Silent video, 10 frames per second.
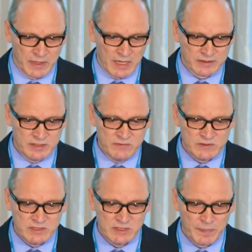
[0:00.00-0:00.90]

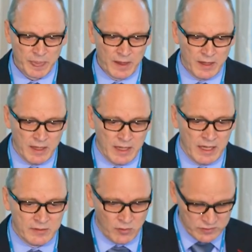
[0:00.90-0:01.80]
activity.
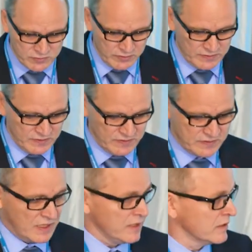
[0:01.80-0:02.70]
And also in these
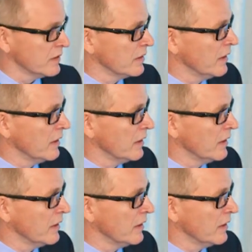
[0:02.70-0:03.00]
data,